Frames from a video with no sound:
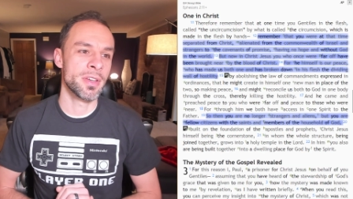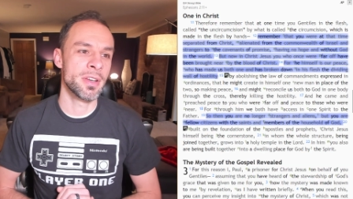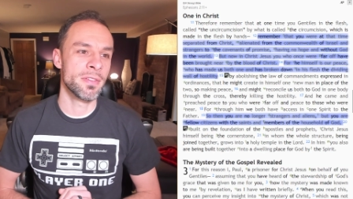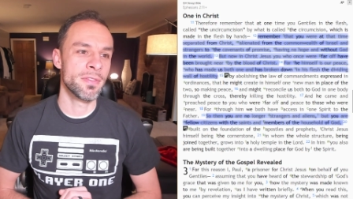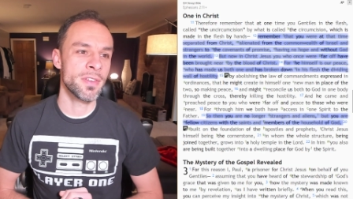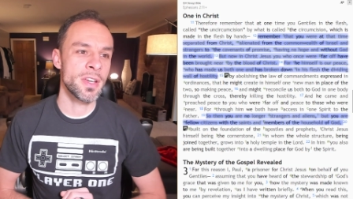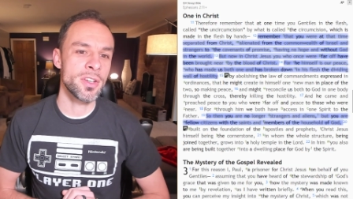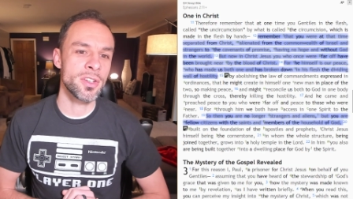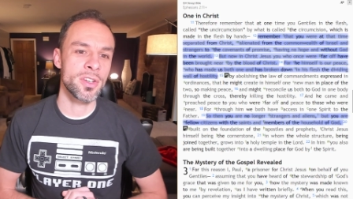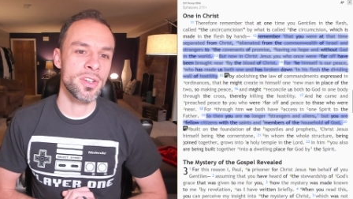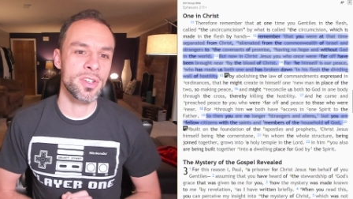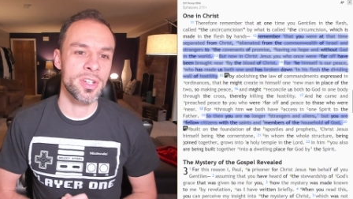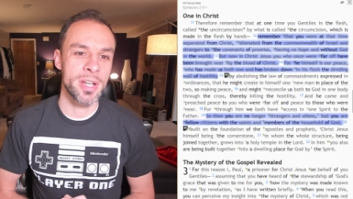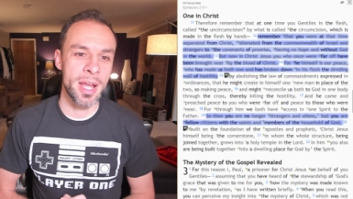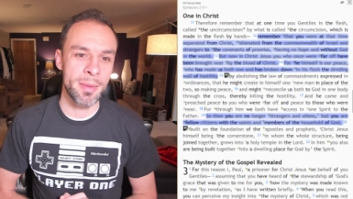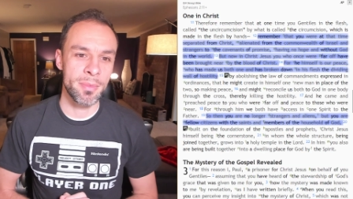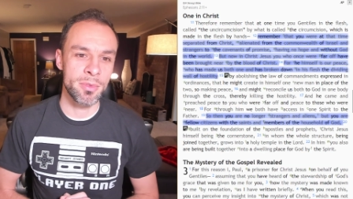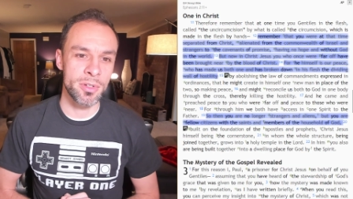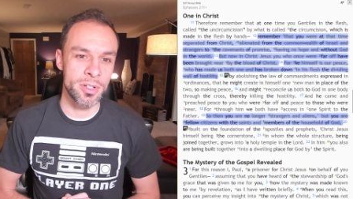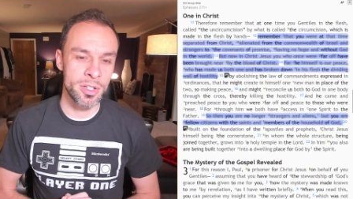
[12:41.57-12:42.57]
In Ephesians
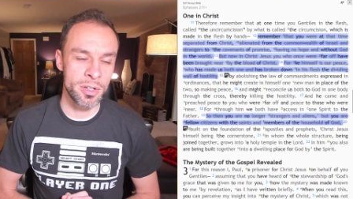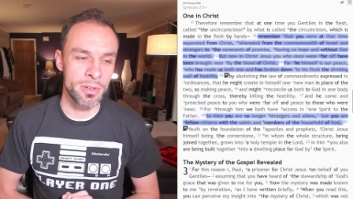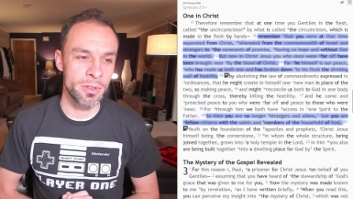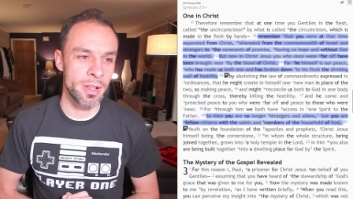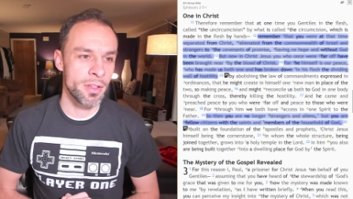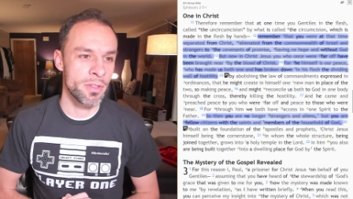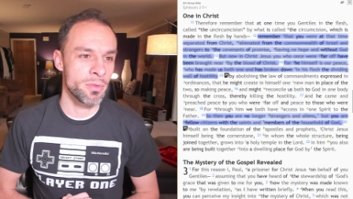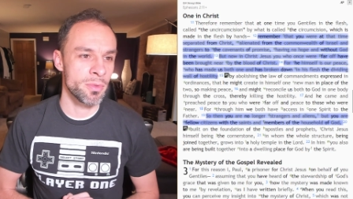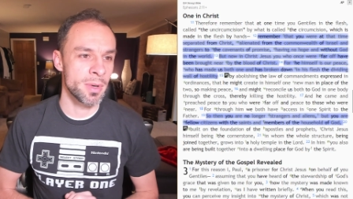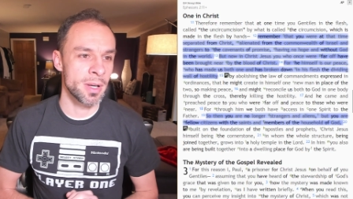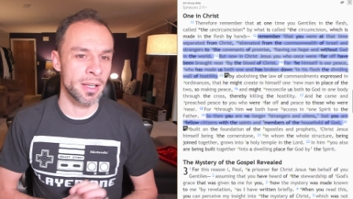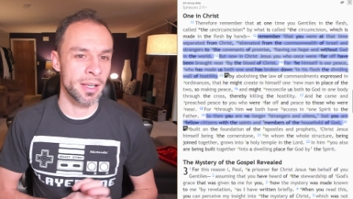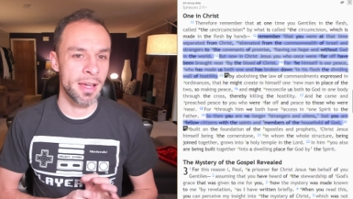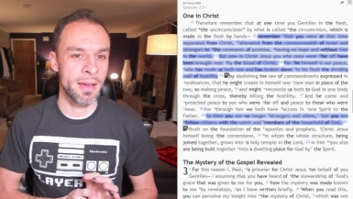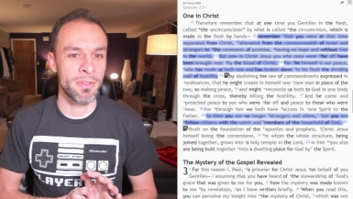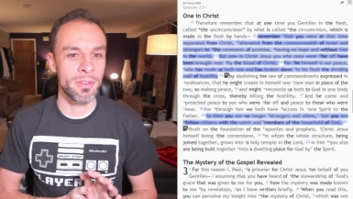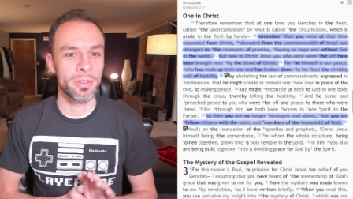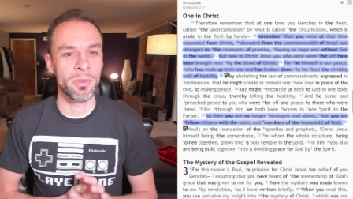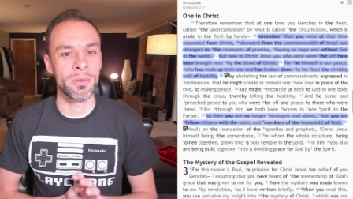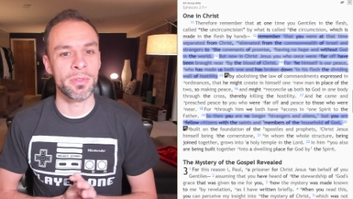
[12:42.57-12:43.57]
chapter 2, let's read
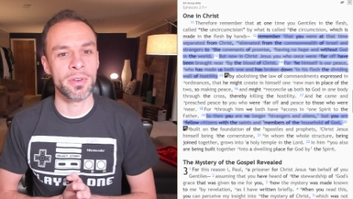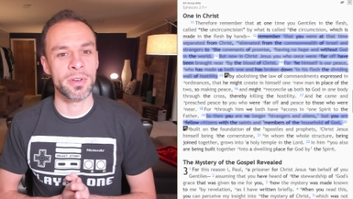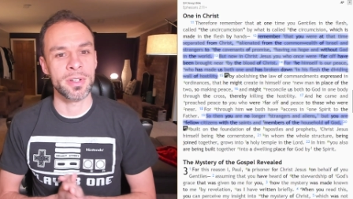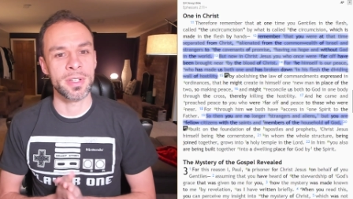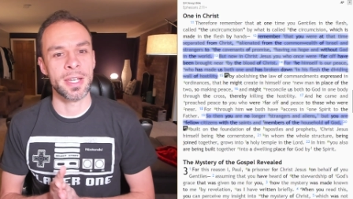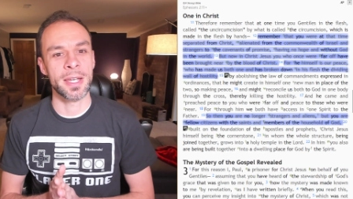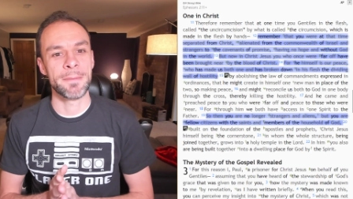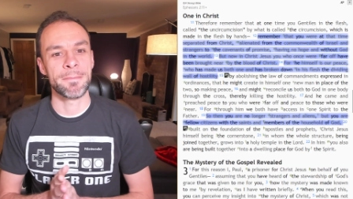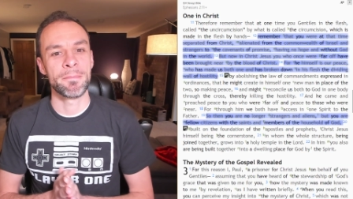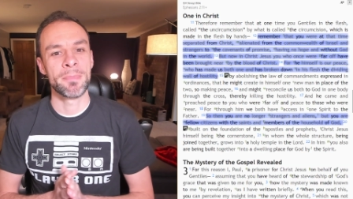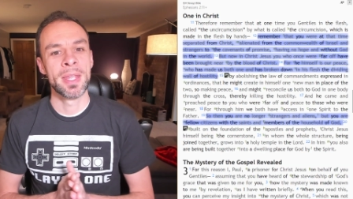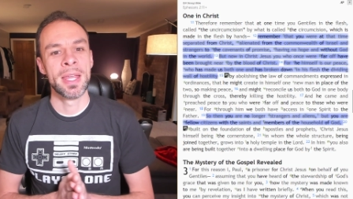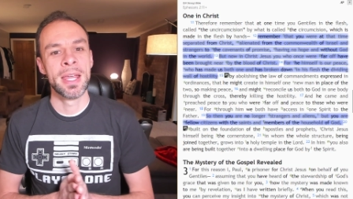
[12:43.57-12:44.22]
11 through 13.